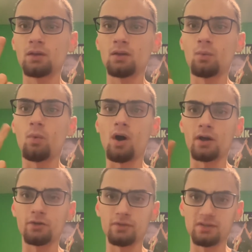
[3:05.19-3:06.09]

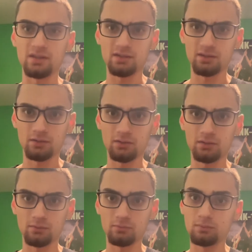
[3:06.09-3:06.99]
water
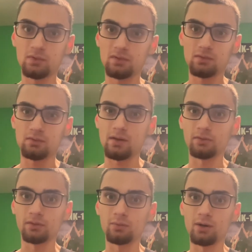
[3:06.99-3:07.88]
resistant. It's not
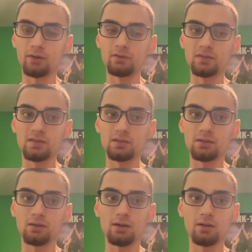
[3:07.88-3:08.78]
really water
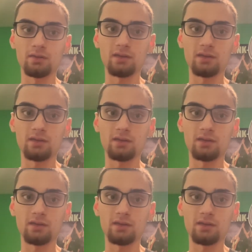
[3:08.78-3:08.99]
resistant at all.